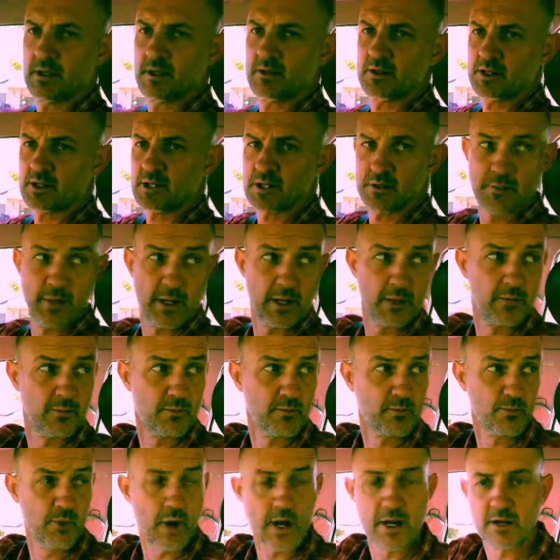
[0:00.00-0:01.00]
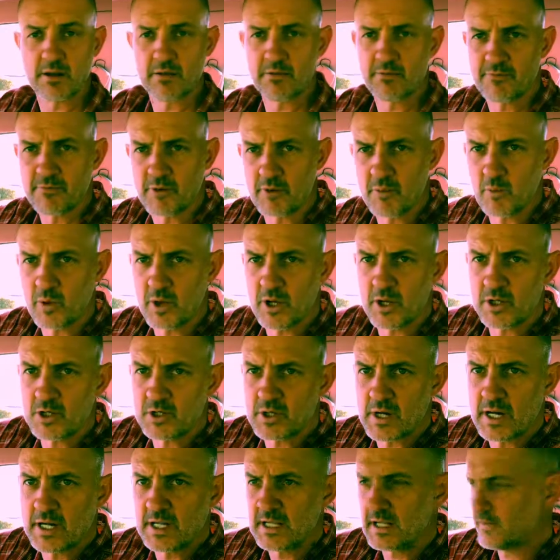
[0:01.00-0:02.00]
This has been Brendan from Watto
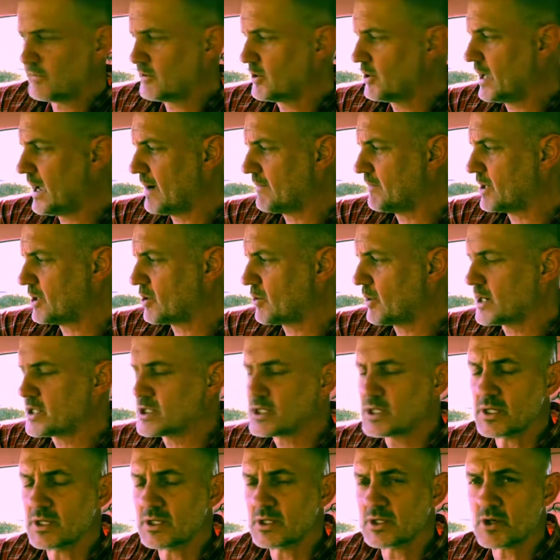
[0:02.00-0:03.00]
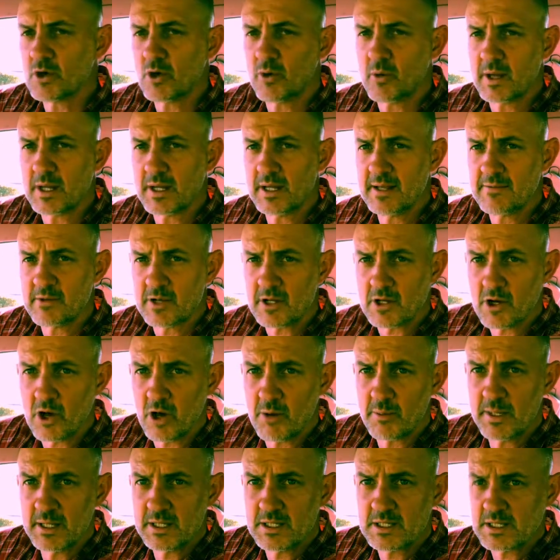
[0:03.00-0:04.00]
Training. If you have any questions or want to leave any
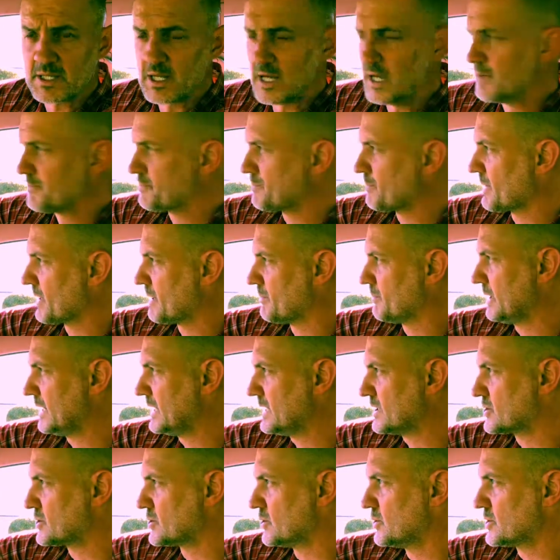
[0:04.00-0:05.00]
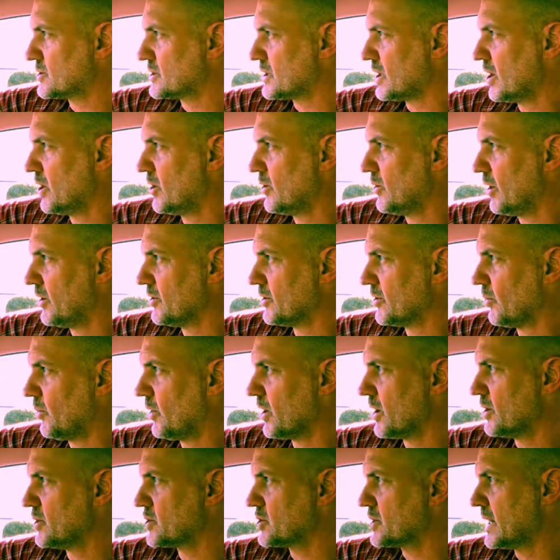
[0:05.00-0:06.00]
comments, please do so on the
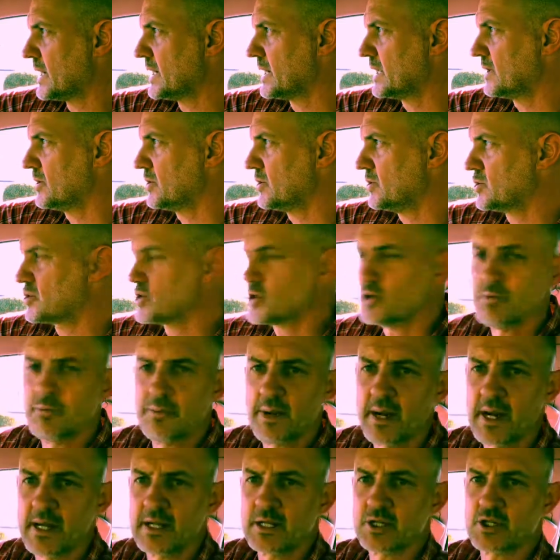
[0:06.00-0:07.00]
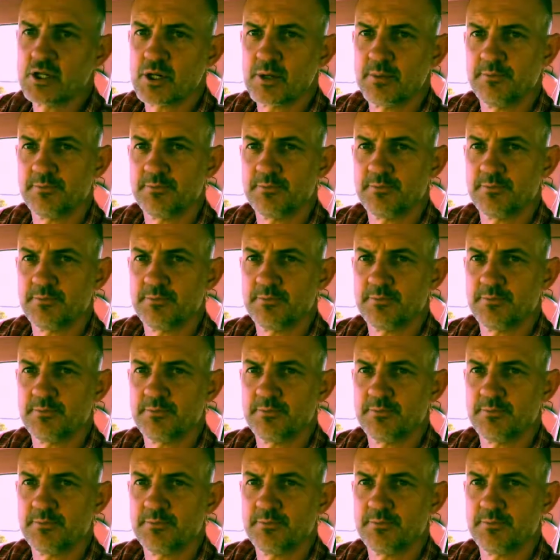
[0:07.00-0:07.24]
Watto Training YouTube page.